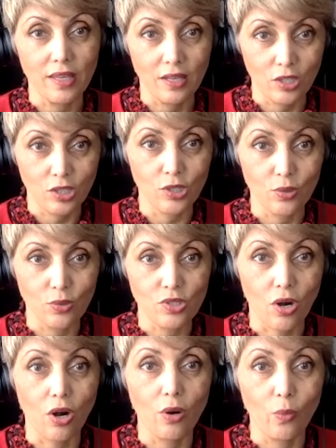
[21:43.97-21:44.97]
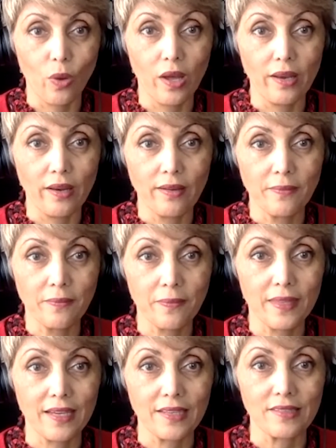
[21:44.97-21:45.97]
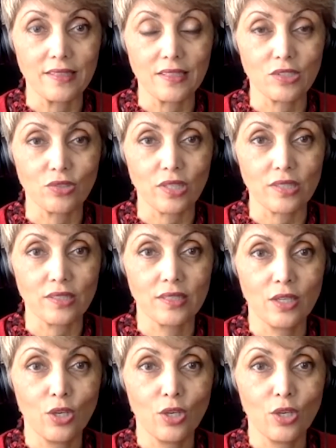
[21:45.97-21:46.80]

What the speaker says: includes R1 as a district.